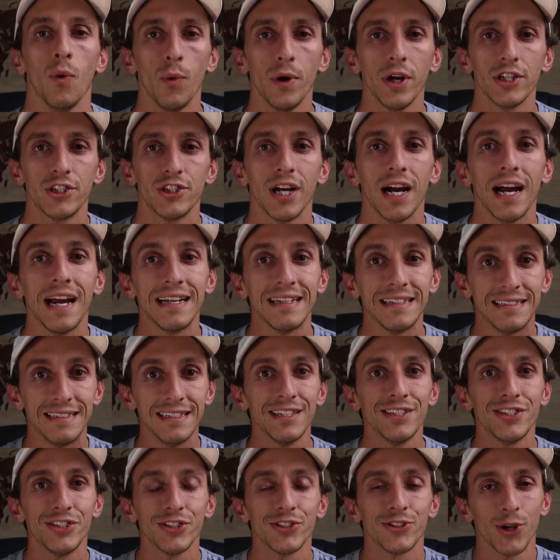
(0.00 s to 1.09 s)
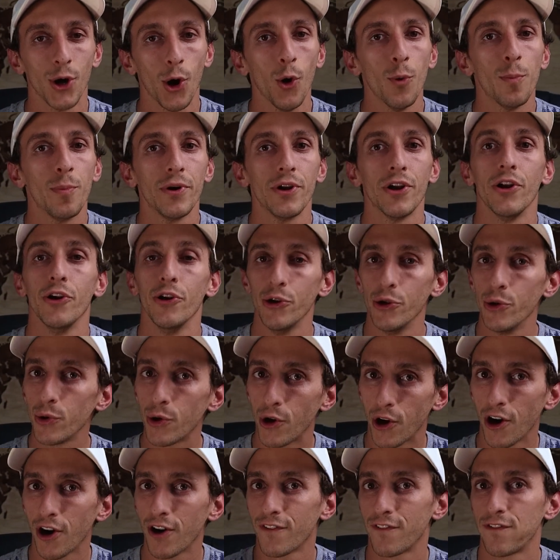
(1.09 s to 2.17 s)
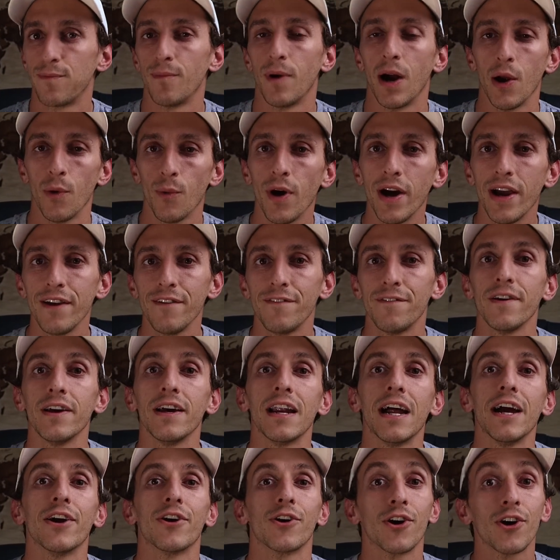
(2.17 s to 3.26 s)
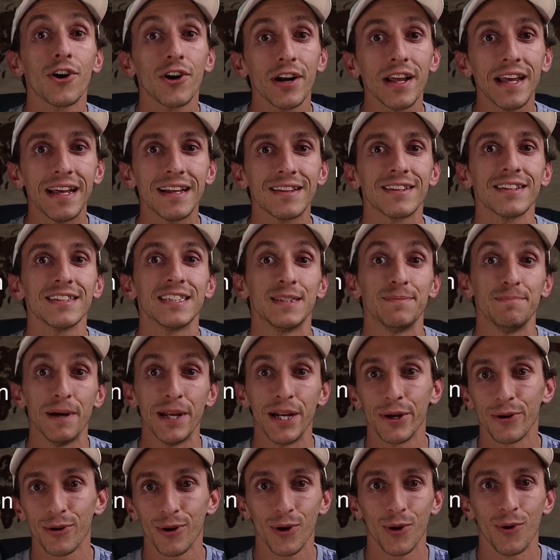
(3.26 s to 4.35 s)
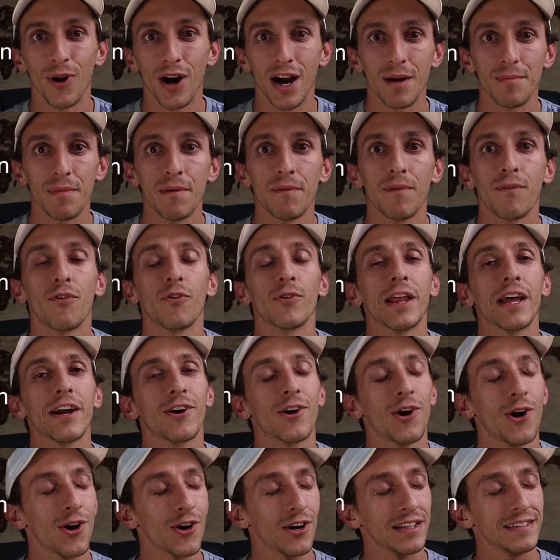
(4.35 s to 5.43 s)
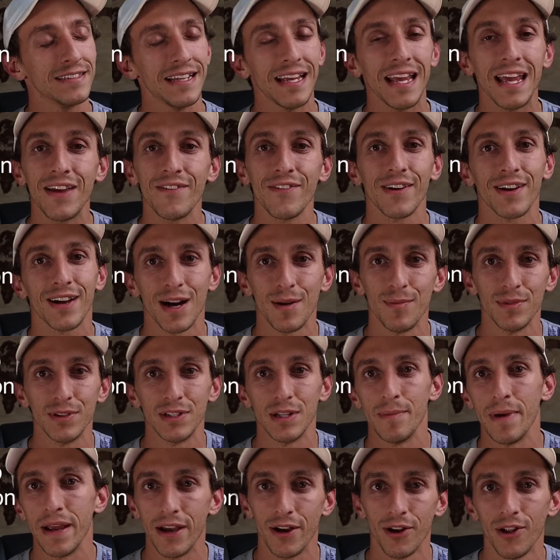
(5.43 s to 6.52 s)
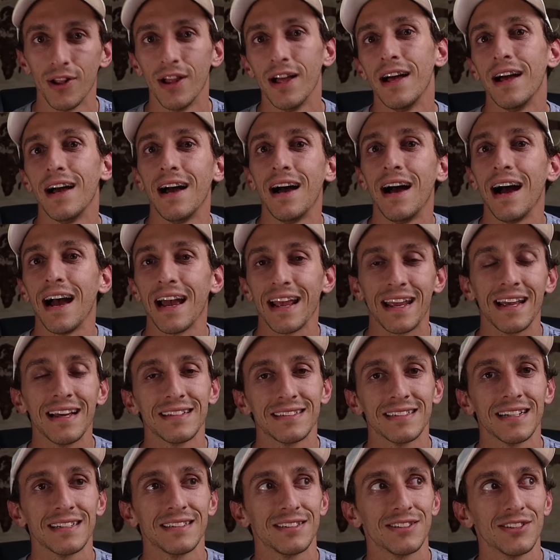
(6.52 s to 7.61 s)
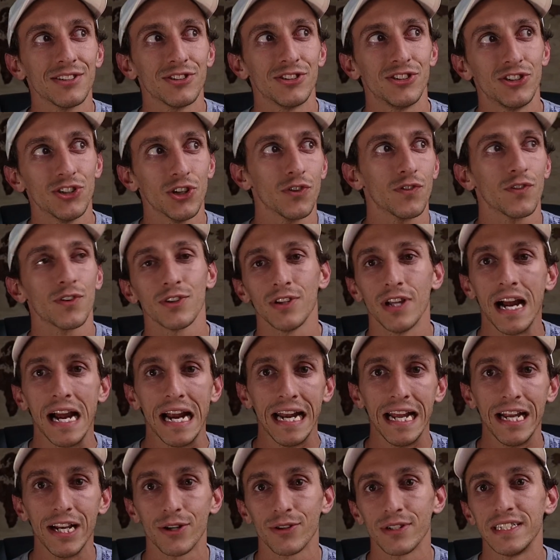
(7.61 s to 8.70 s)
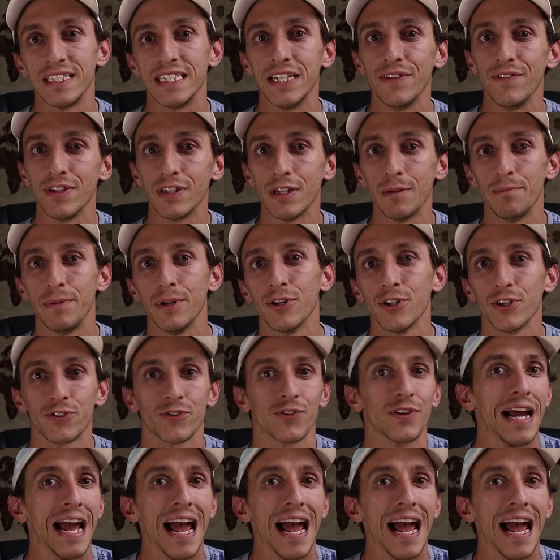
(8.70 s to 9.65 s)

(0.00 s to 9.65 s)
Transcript: which I did just open a new card for my wife, and I already hit the spending requirement before that card has even come in the mail. I guess that's the silver lining to receiving the bills for